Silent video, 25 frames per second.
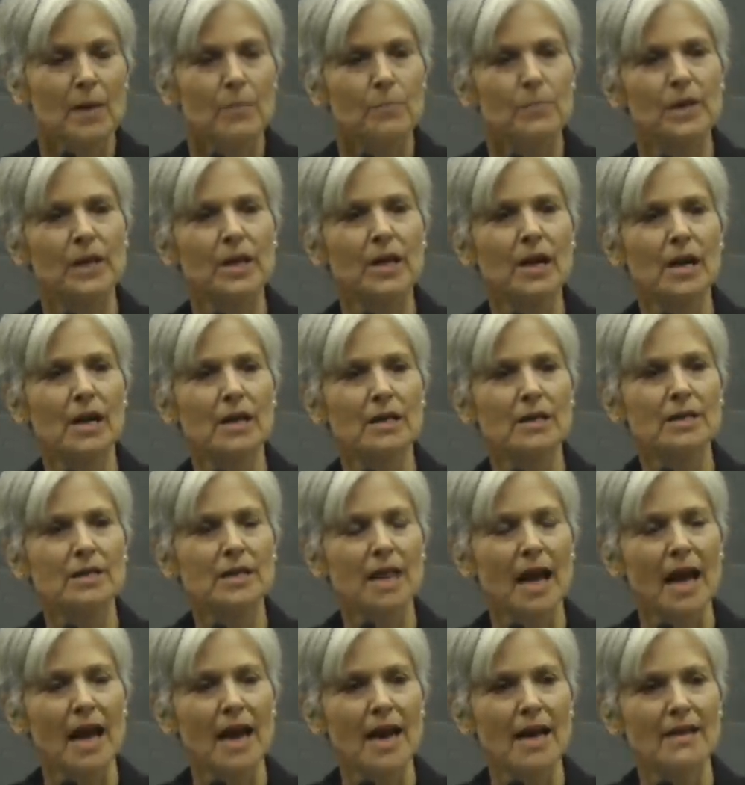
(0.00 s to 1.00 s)
because
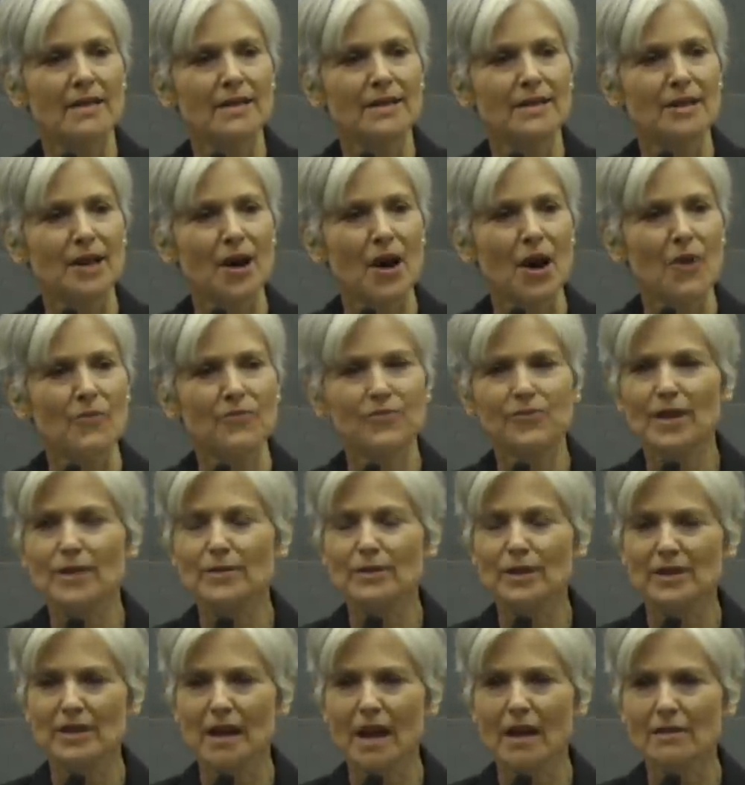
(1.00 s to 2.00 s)
as uh,
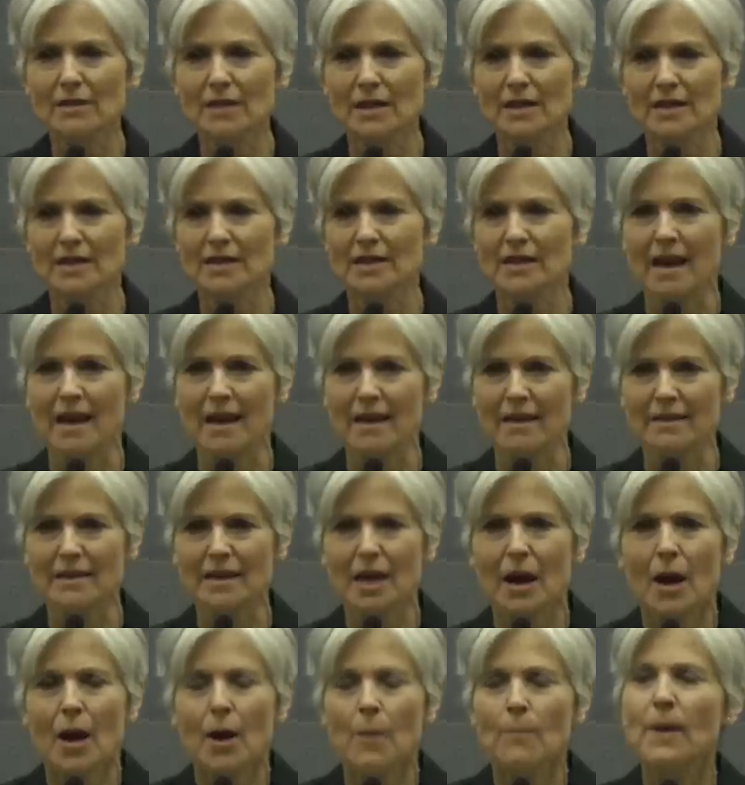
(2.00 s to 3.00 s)
Frederick Douglass says,